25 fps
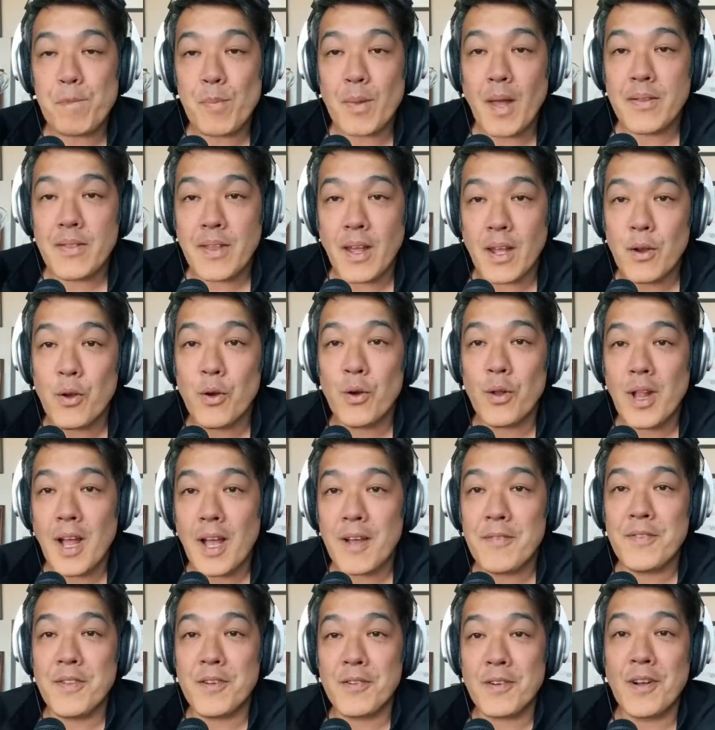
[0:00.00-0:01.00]
They all
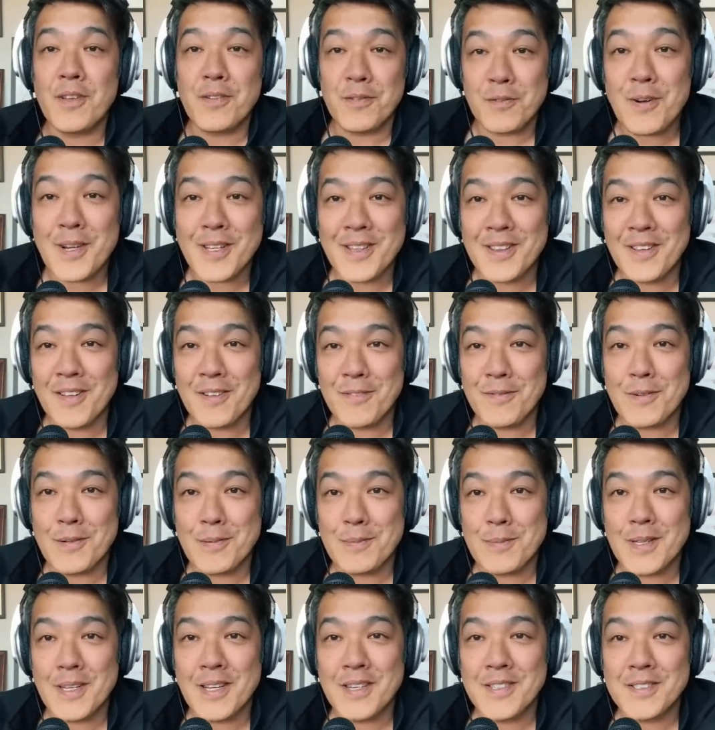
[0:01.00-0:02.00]
have their own retinol
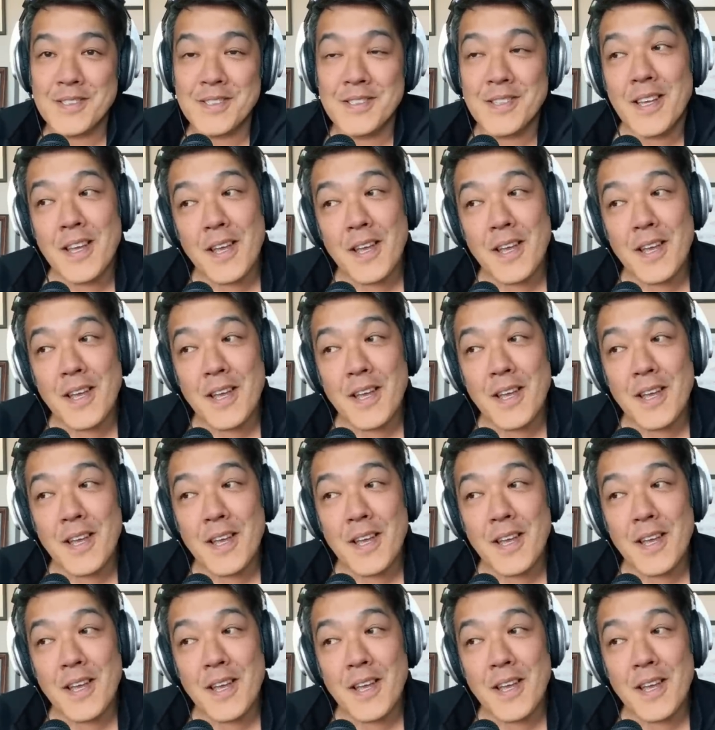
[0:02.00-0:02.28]
formulation.